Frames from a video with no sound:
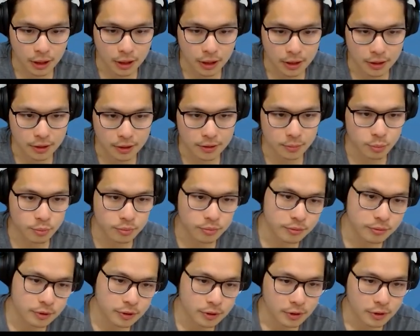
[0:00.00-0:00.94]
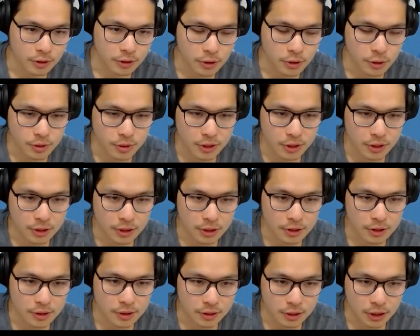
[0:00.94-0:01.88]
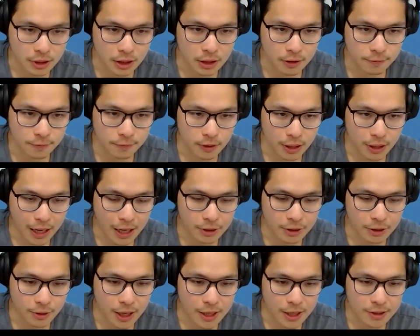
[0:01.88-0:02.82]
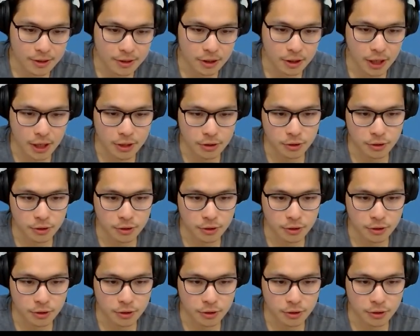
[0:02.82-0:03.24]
and using this kind of add raster,